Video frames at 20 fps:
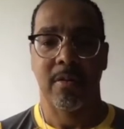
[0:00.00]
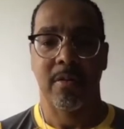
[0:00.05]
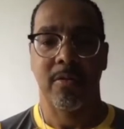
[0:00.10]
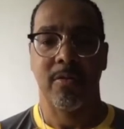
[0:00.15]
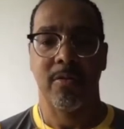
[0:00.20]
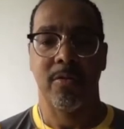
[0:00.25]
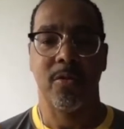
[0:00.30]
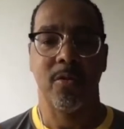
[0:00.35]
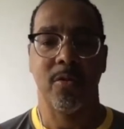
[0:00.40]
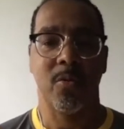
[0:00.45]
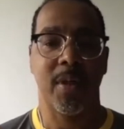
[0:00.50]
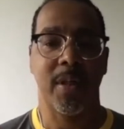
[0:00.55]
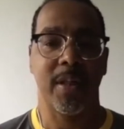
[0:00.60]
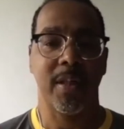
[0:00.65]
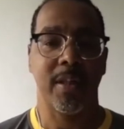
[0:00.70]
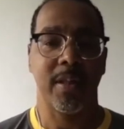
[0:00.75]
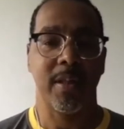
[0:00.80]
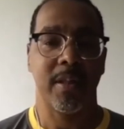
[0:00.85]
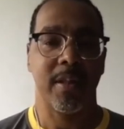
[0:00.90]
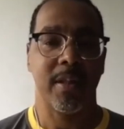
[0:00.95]
Do what
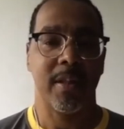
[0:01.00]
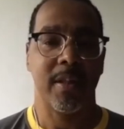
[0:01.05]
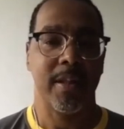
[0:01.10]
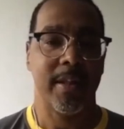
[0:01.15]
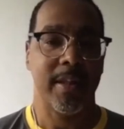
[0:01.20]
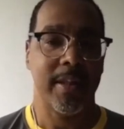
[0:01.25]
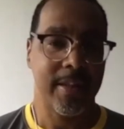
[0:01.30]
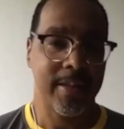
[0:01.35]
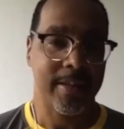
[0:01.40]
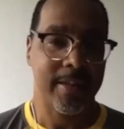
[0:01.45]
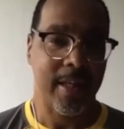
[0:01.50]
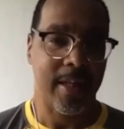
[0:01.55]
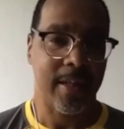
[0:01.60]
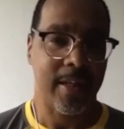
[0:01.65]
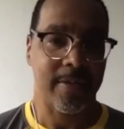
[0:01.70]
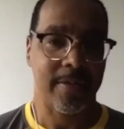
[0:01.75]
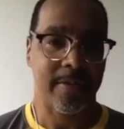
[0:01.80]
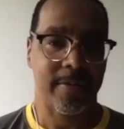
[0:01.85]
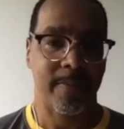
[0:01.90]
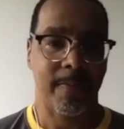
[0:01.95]
he
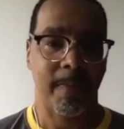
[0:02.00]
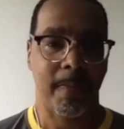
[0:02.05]
says.